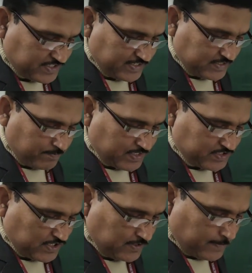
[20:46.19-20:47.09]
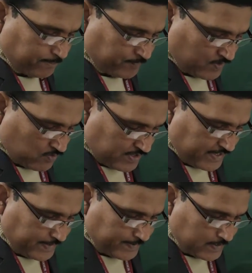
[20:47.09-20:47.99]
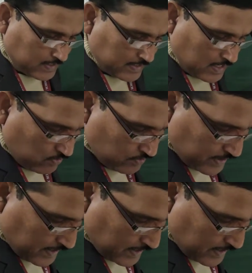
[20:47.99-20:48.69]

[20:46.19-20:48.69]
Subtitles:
day temperature. Okay. Now we